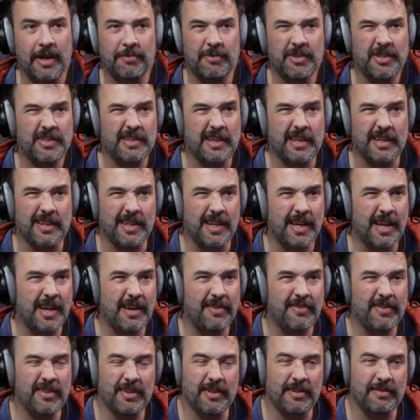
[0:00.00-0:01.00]
I'm just like,
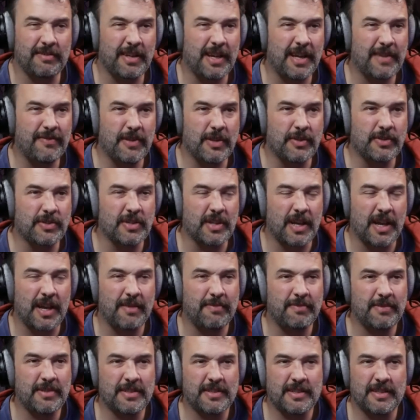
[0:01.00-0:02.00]
I'm
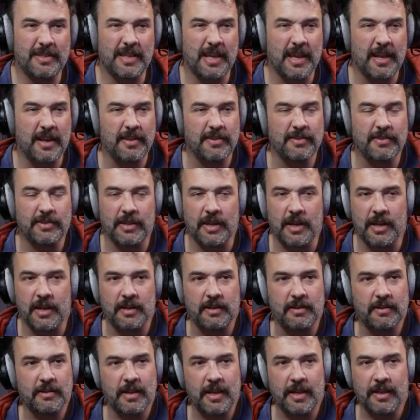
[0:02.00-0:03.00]
just dead inside.